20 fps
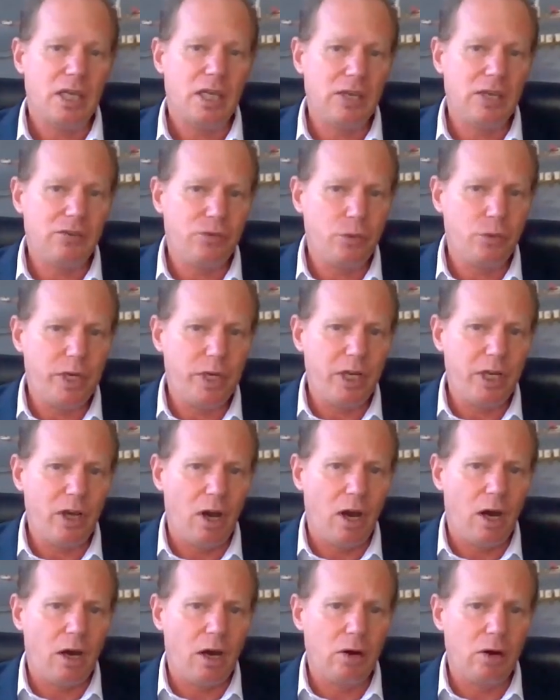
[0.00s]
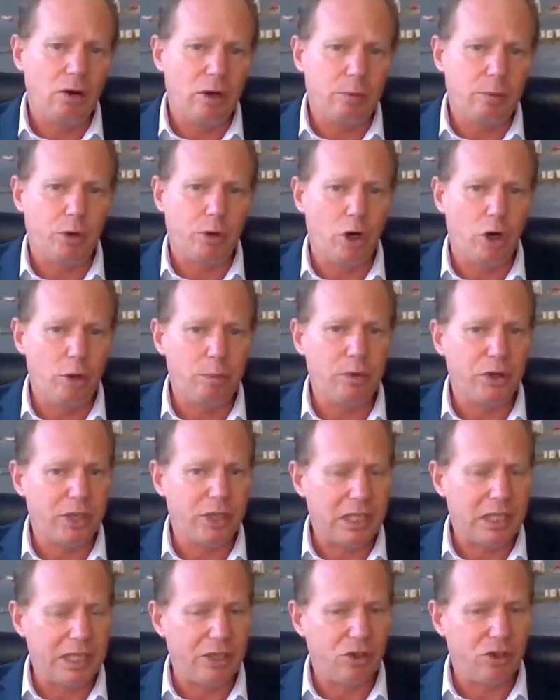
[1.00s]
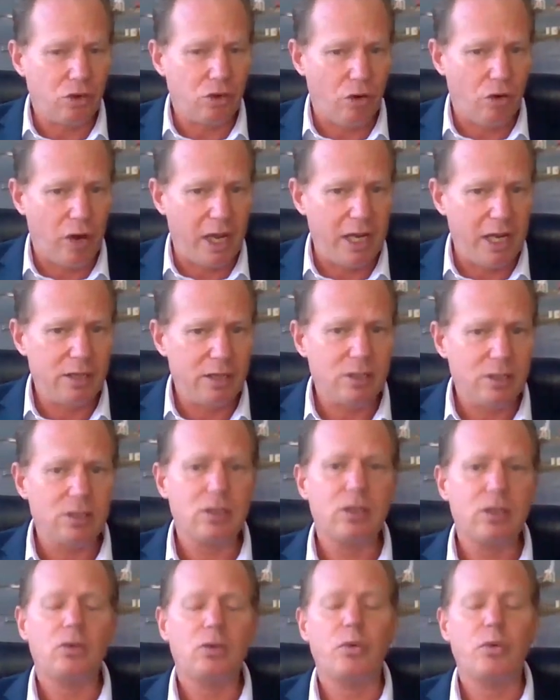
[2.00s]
if we are appropriately trained,